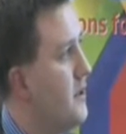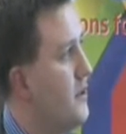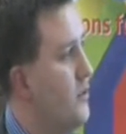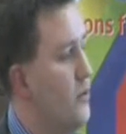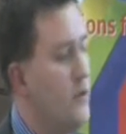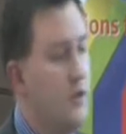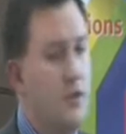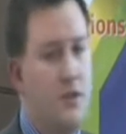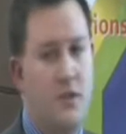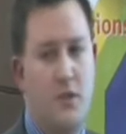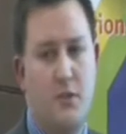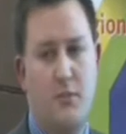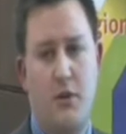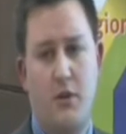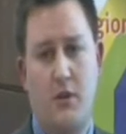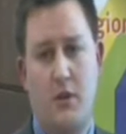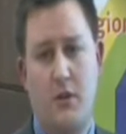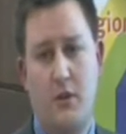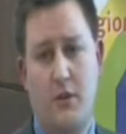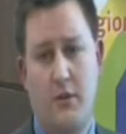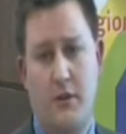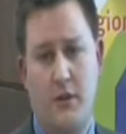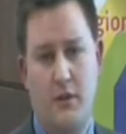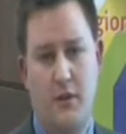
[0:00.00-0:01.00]
we didn't just pluck
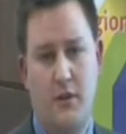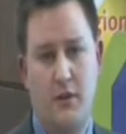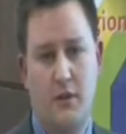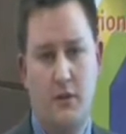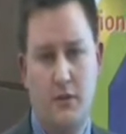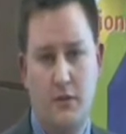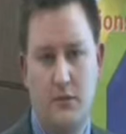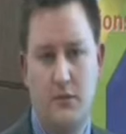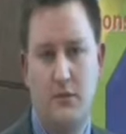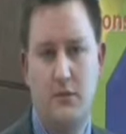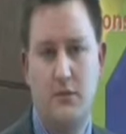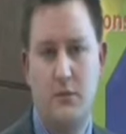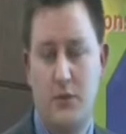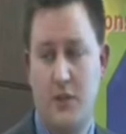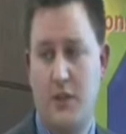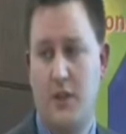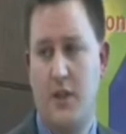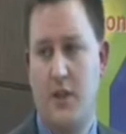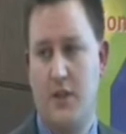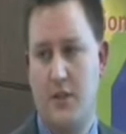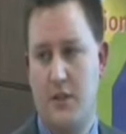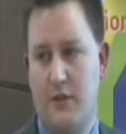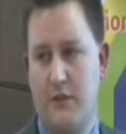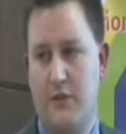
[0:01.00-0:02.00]
out of thin air. We did
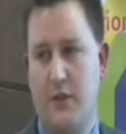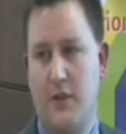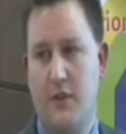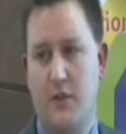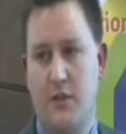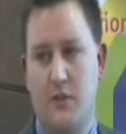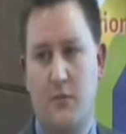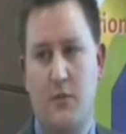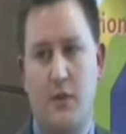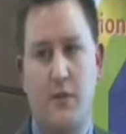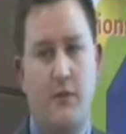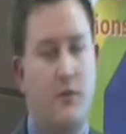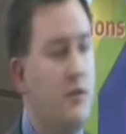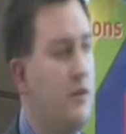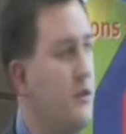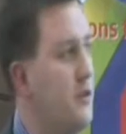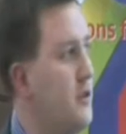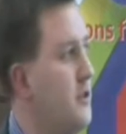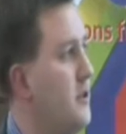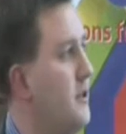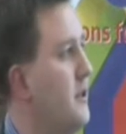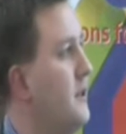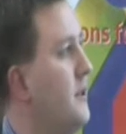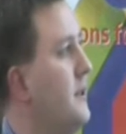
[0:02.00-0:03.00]
actually find some
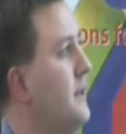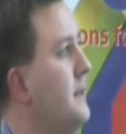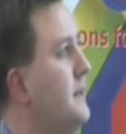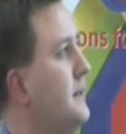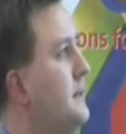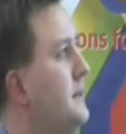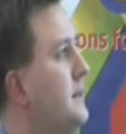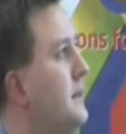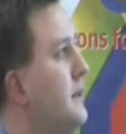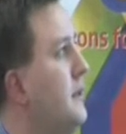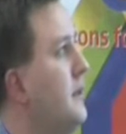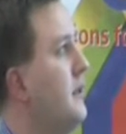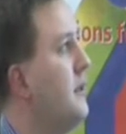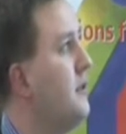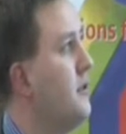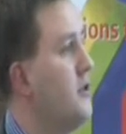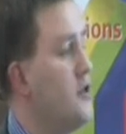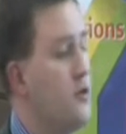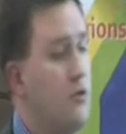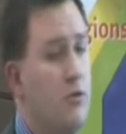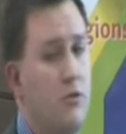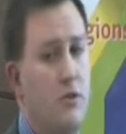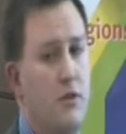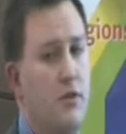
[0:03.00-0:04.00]
evidence to
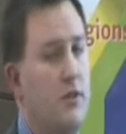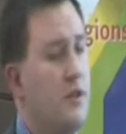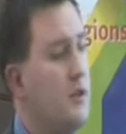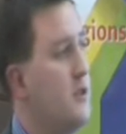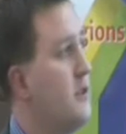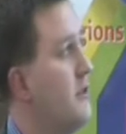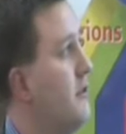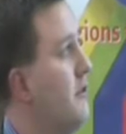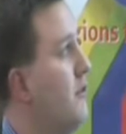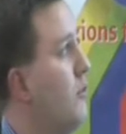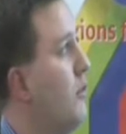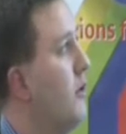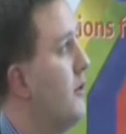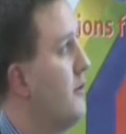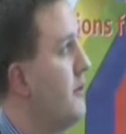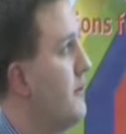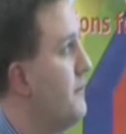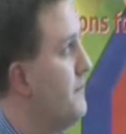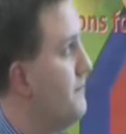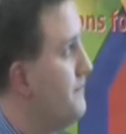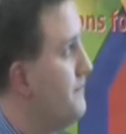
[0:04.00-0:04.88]
show that this sort of worked.